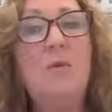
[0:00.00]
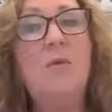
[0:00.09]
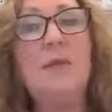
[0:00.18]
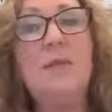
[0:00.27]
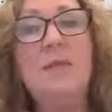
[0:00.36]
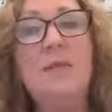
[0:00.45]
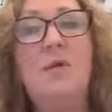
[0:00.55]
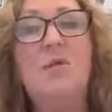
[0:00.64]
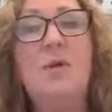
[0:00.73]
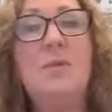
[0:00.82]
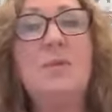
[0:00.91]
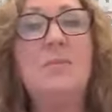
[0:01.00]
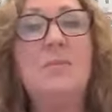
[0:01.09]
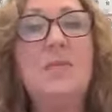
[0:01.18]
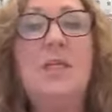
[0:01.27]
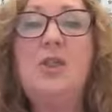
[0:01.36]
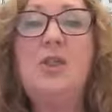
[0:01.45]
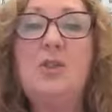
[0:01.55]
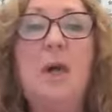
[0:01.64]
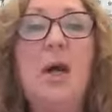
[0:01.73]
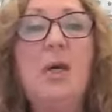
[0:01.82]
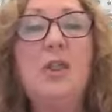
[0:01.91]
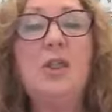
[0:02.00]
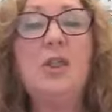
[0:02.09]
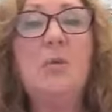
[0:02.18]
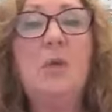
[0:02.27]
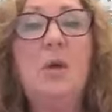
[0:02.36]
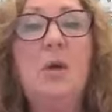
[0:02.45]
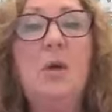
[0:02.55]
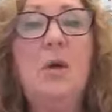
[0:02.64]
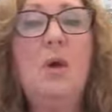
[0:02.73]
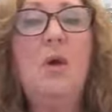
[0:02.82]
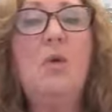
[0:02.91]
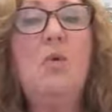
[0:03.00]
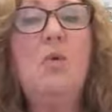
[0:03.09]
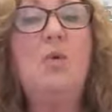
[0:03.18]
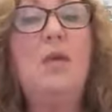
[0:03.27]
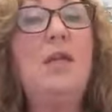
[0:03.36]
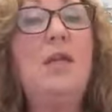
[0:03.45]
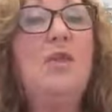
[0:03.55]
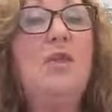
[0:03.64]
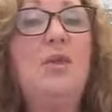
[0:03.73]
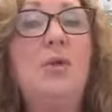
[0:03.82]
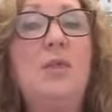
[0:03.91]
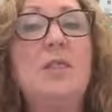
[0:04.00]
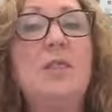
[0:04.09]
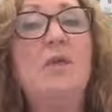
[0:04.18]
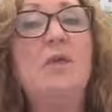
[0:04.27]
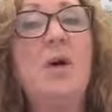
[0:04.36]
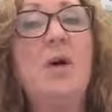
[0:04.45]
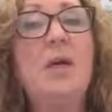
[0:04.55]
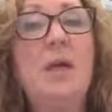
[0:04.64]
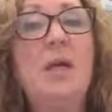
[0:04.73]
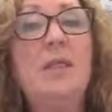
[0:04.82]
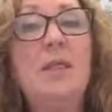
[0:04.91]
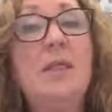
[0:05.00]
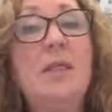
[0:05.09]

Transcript: without suffering substantial hardship, or that insurance provided under an